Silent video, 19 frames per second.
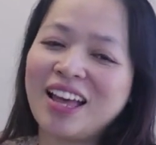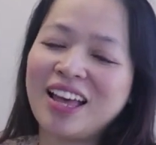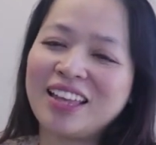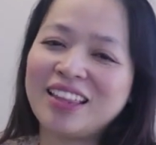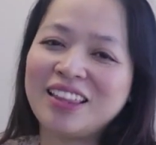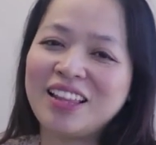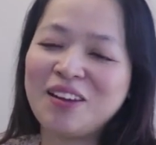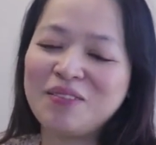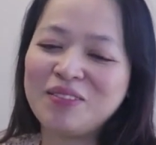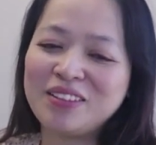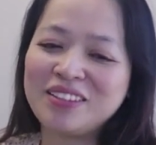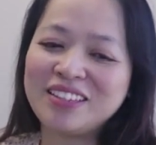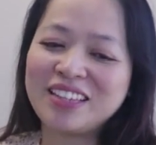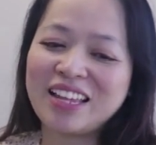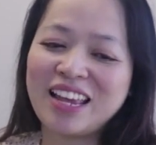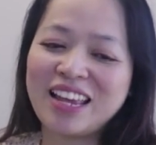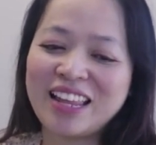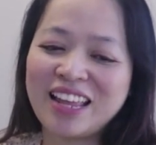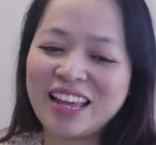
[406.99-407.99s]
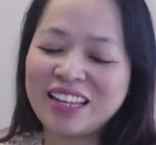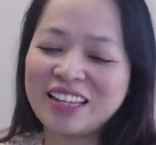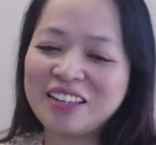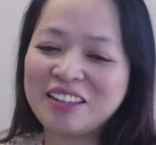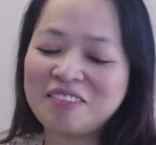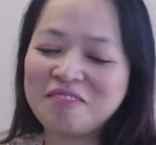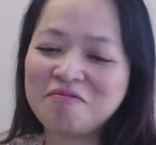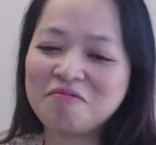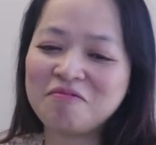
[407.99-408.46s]
I love to say that
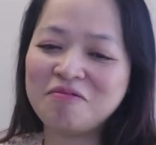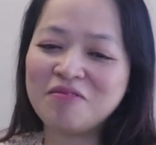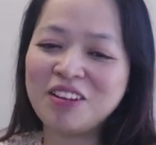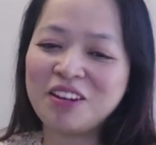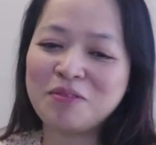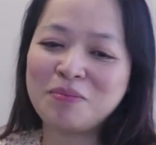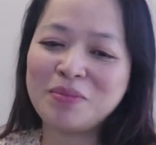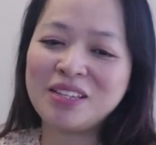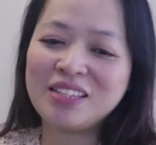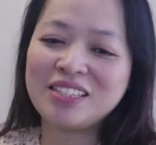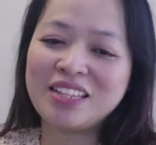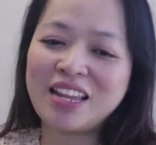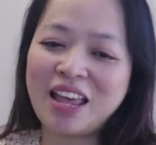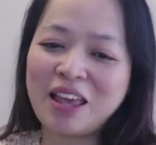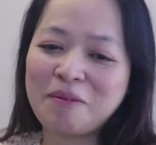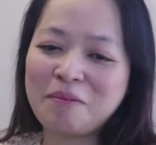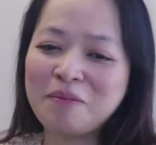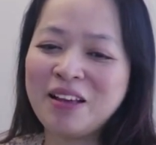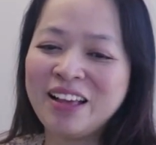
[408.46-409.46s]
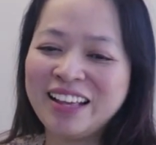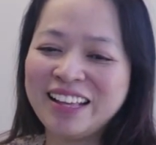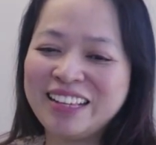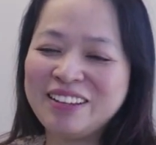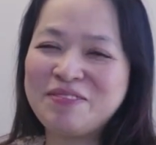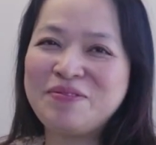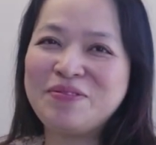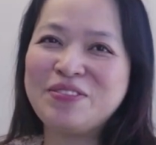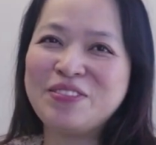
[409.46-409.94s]
Vietnamese name
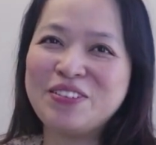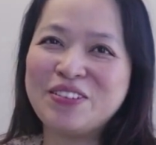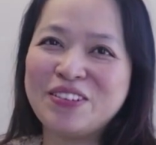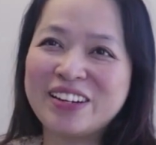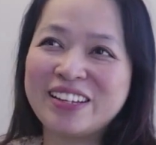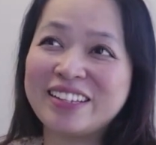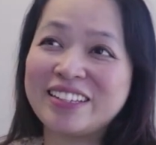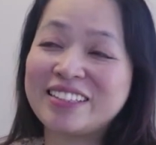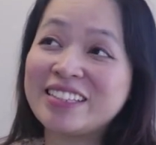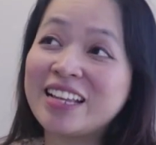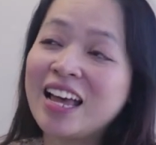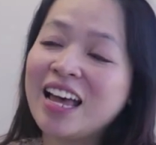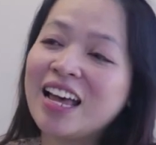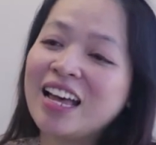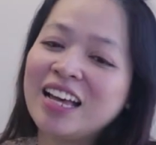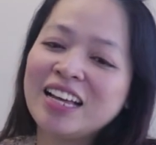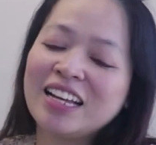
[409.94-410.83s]
in full because